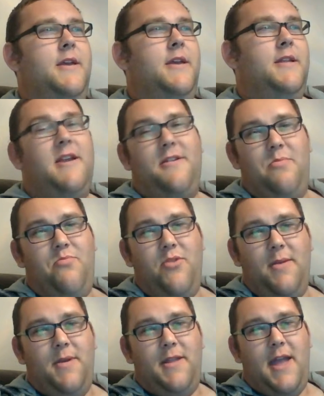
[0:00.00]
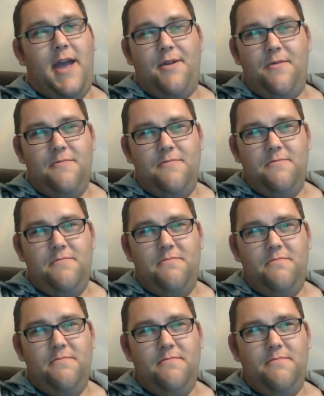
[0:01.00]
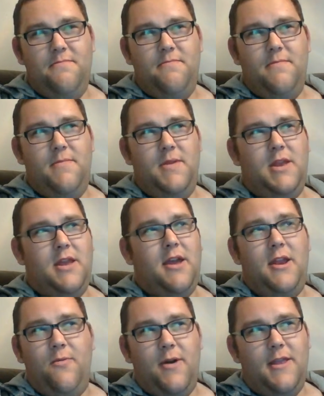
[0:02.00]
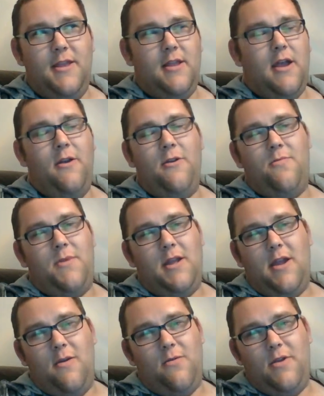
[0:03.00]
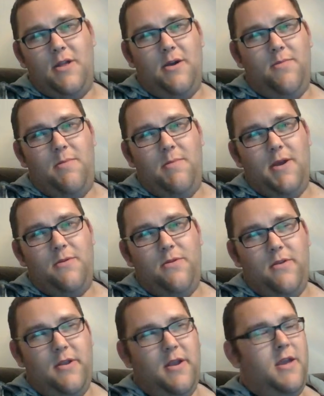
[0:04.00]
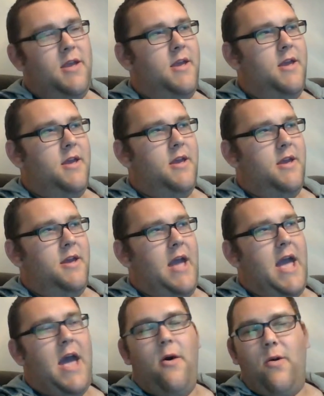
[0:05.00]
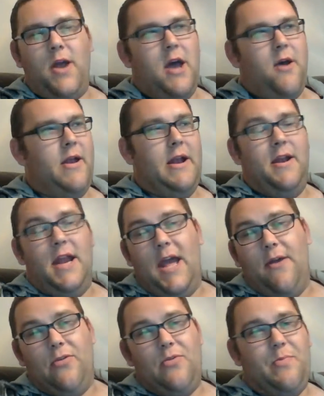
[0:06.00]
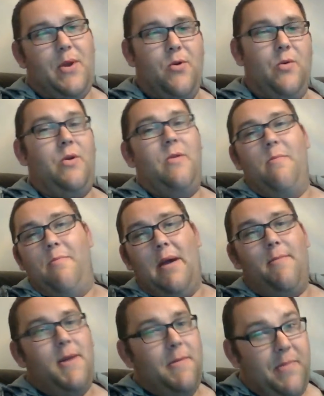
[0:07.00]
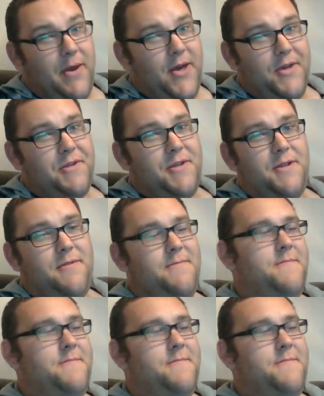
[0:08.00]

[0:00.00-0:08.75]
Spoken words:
It doesn't bring me down. Anyone that knows me knows that I'm the most outgoing, outspoken, bubbly person.